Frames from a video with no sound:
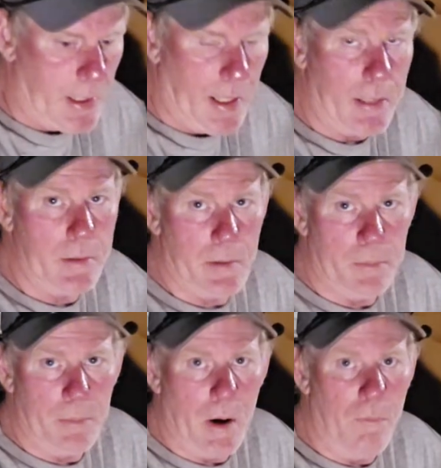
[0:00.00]
Sunday.
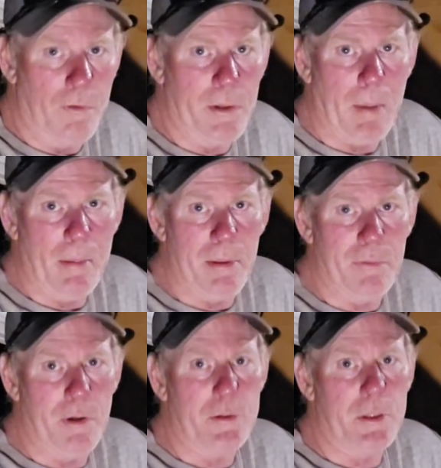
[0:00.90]
So hopefully,
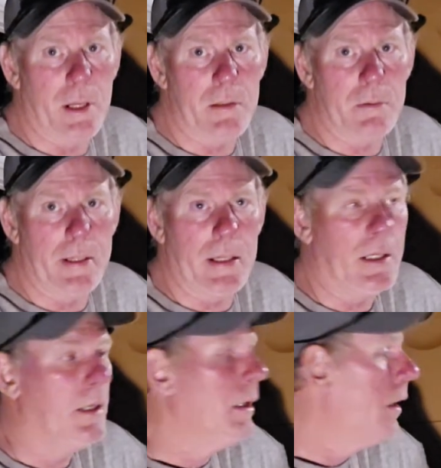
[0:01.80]
maybe the first of next
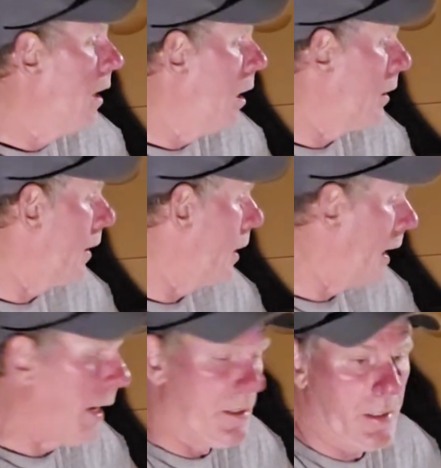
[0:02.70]
week,
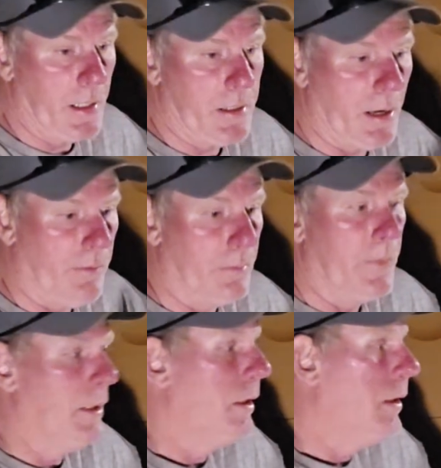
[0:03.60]
I got 6 of
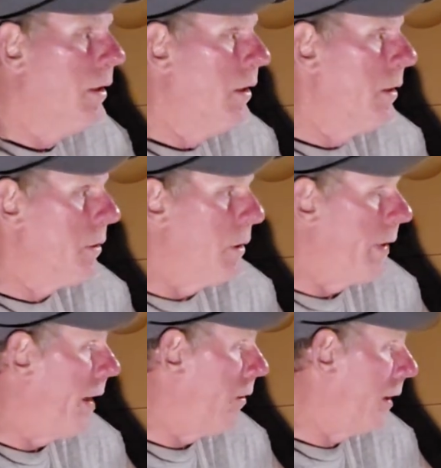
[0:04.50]
them,
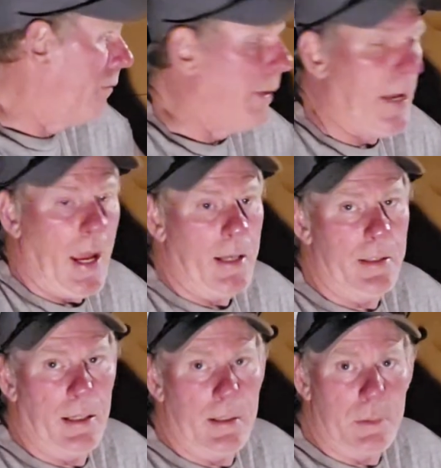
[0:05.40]
so that'll give me
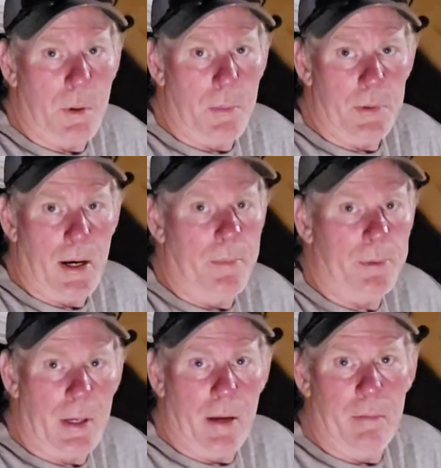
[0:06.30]
18 swarm
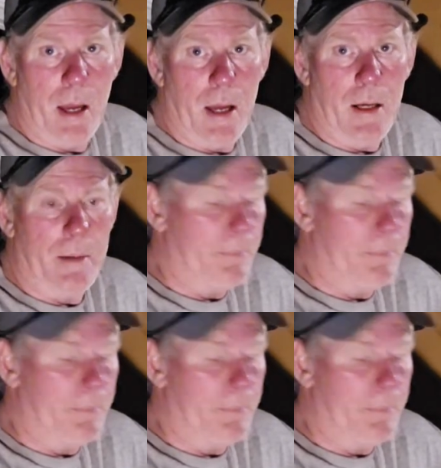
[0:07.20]
traps that I've got